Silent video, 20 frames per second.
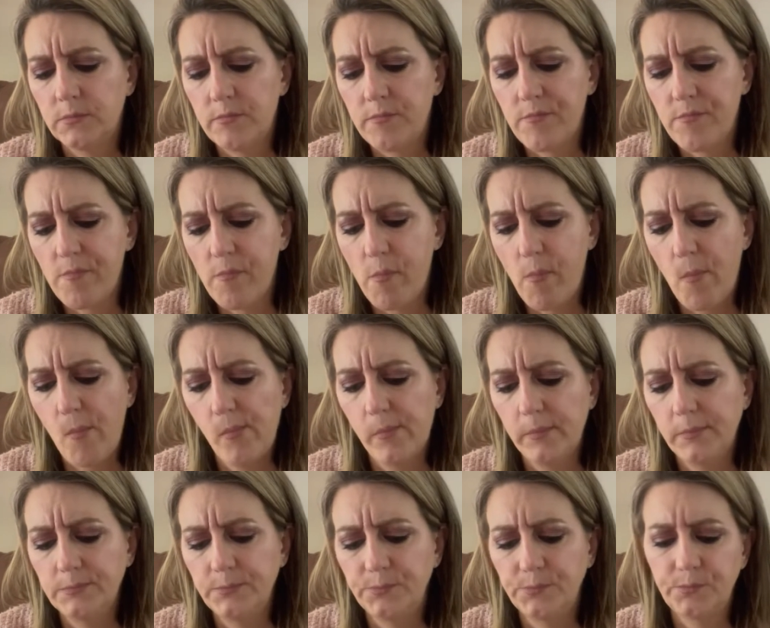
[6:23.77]

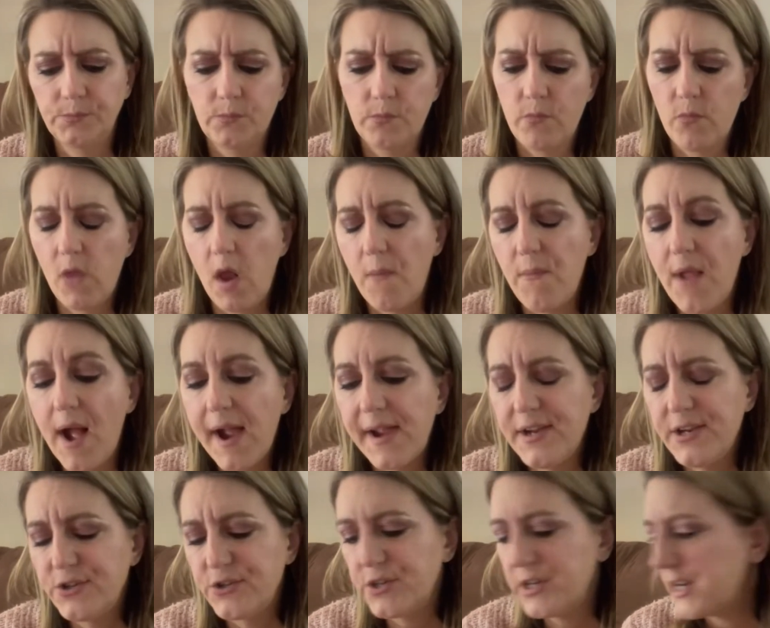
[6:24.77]
Mm, mm, mm. Not
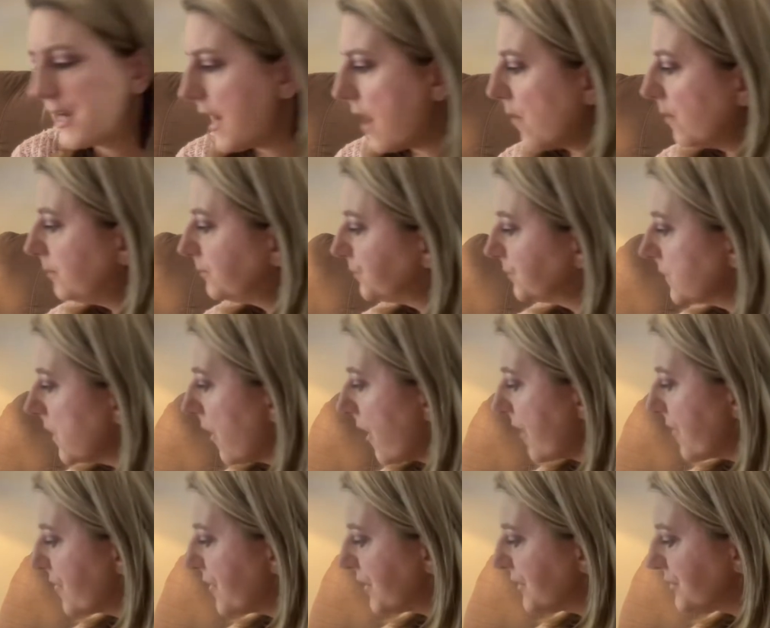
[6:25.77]
easy to get out. All
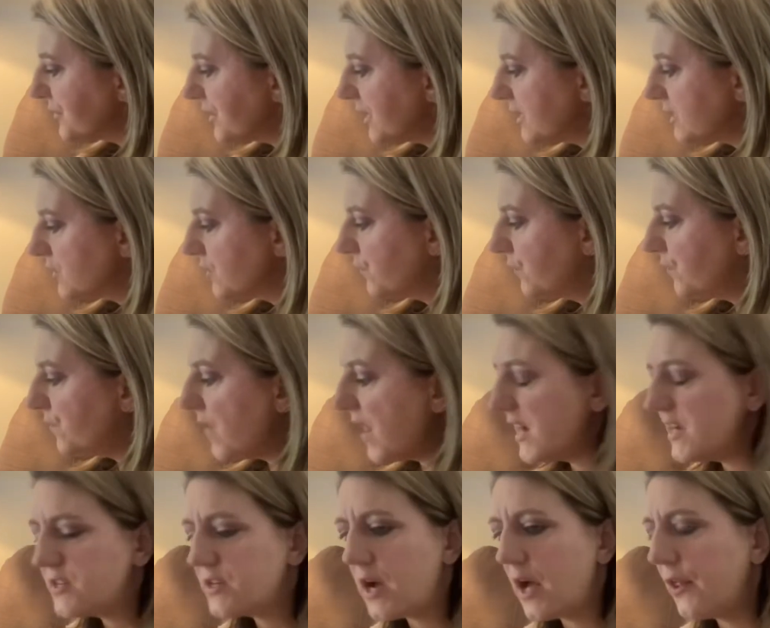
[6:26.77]
right, this is
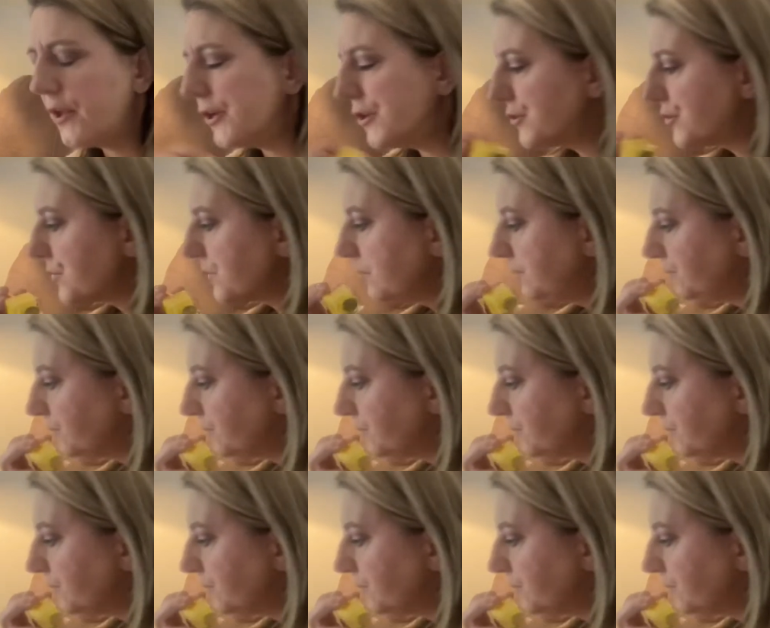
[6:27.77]
$8